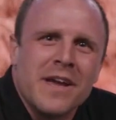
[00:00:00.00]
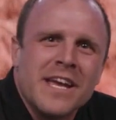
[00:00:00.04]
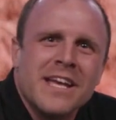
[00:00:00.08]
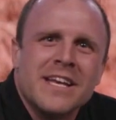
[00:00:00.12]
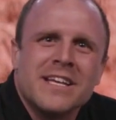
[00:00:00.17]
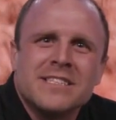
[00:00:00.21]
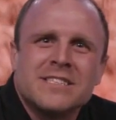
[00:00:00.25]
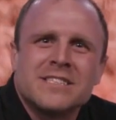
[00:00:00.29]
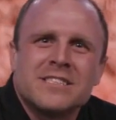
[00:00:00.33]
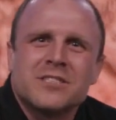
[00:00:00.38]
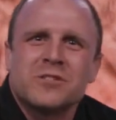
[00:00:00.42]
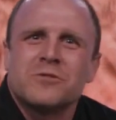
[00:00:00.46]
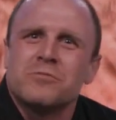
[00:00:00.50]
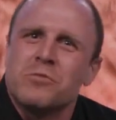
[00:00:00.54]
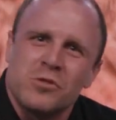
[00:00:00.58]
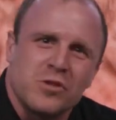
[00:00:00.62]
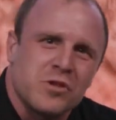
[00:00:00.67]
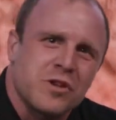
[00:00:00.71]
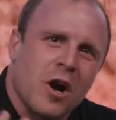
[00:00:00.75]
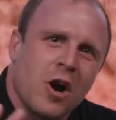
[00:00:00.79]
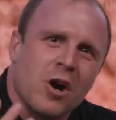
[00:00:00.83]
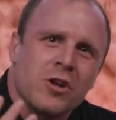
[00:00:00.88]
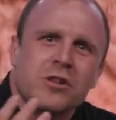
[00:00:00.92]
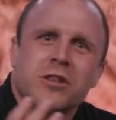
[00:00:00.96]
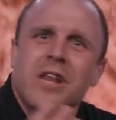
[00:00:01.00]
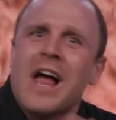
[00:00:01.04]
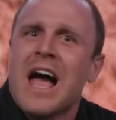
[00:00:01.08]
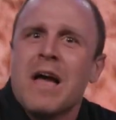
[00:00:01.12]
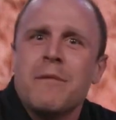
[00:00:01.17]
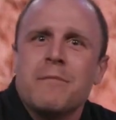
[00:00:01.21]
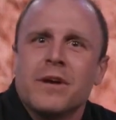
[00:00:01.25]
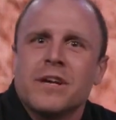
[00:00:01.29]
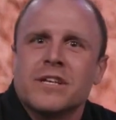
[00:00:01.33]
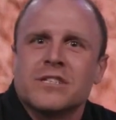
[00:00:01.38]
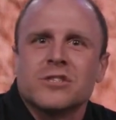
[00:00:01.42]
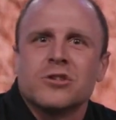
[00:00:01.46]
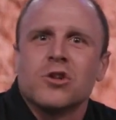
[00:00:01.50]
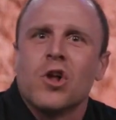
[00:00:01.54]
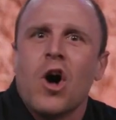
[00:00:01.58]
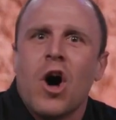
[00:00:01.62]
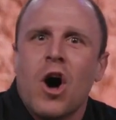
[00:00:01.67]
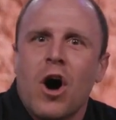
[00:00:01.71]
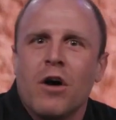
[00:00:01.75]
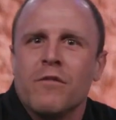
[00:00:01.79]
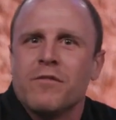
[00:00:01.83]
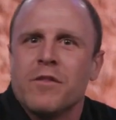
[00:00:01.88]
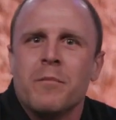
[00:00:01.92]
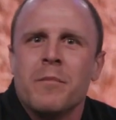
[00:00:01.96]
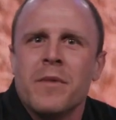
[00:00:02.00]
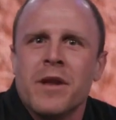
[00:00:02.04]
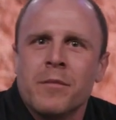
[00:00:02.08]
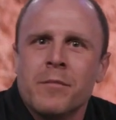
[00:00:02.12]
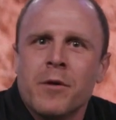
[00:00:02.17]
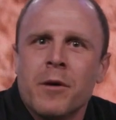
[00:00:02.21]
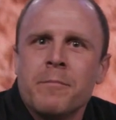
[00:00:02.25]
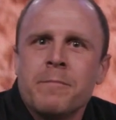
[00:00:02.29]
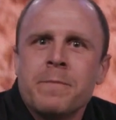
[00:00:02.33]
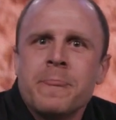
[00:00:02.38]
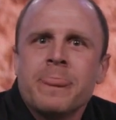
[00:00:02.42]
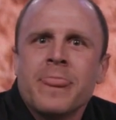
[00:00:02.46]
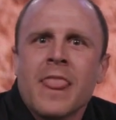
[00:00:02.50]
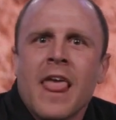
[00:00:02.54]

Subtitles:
is called Liebig's law of the minimum.